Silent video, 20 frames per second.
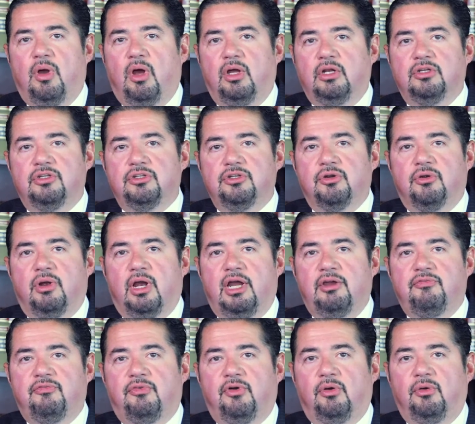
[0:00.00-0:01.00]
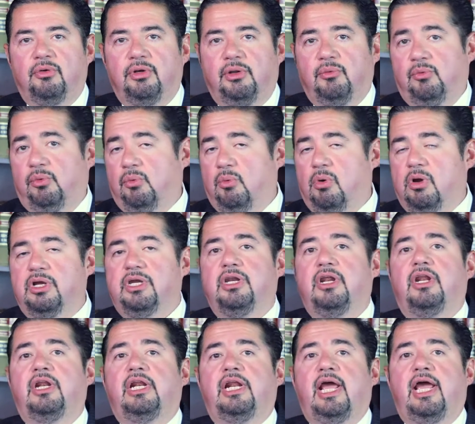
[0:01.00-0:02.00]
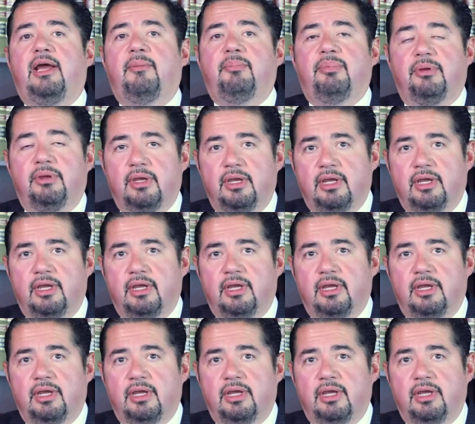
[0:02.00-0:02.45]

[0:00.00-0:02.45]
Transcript: onto your iPhone, and we're working on an app,